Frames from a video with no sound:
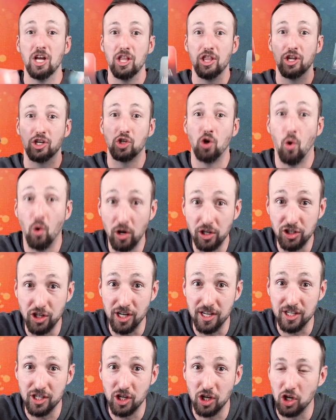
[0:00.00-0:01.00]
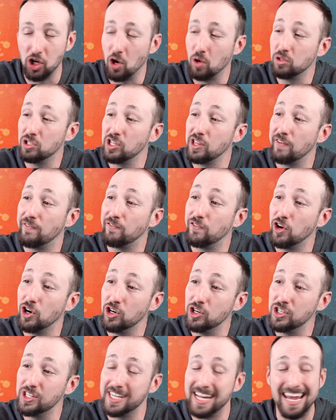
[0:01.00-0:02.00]
The torches go to the
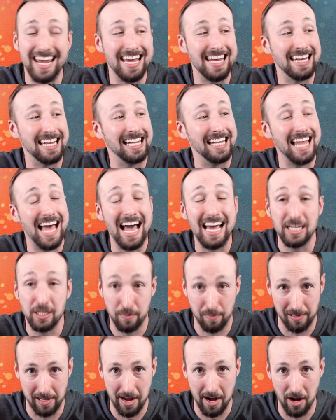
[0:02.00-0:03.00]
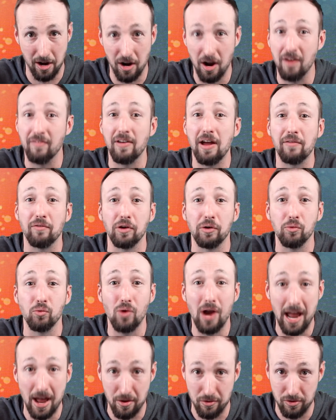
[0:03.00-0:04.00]
first and last player of every
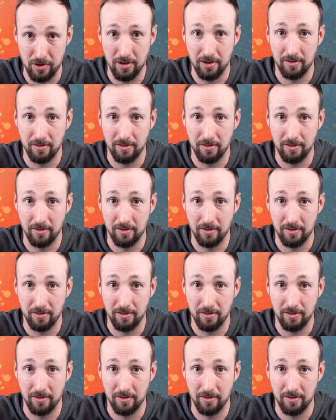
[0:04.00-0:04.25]
round.